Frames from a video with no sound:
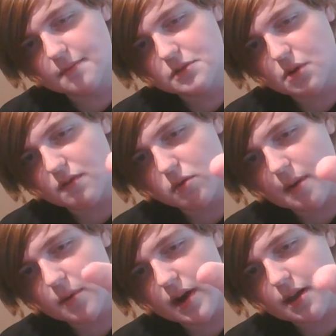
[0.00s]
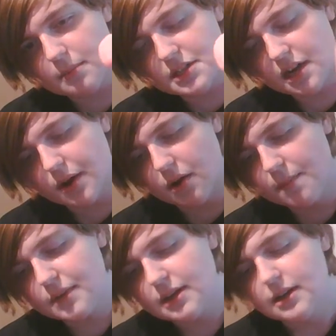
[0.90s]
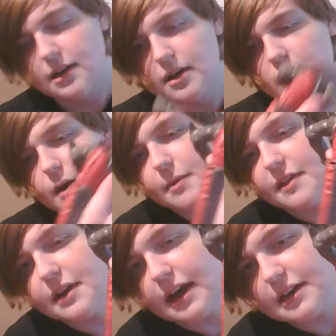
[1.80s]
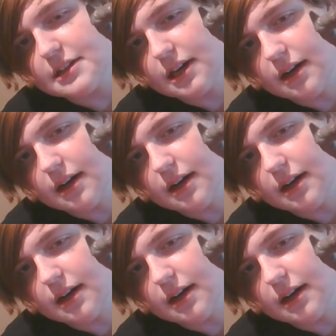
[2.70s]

Sort of a rubbery material. And then you got